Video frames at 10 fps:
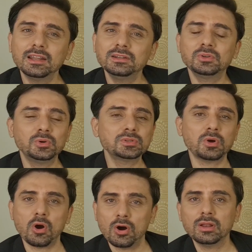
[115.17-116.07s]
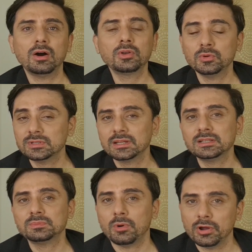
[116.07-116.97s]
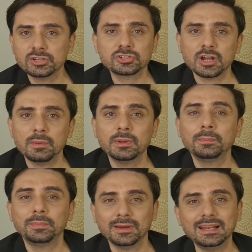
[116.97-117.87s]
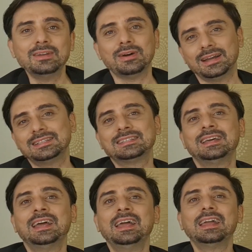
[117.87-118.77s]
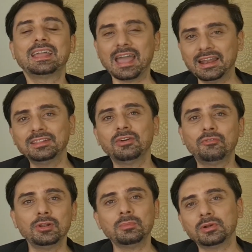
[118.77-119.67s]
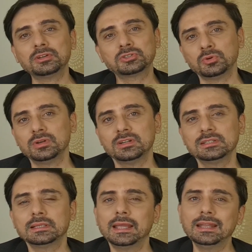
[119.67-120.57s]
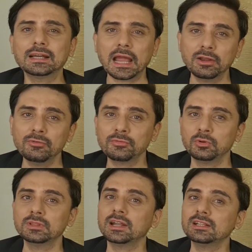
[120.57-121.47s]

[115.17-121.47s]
Aaryan goes all out using his boyish charm and purely whites, carrying the film on his shoulders in a kind of role